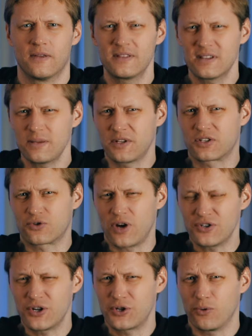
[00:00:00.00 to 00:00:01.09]
This is a bit
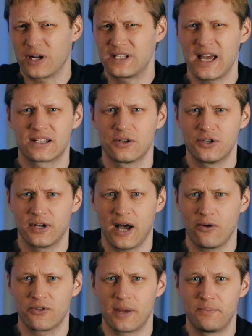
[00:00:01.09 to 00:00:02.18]
strange that no one takes into
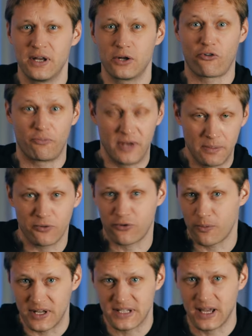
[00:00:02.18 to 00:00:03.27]
account the opinion of people
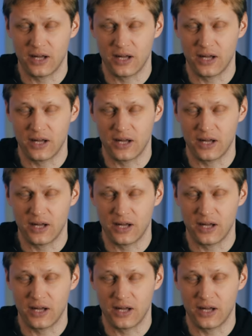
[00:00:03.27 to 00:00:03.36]
from these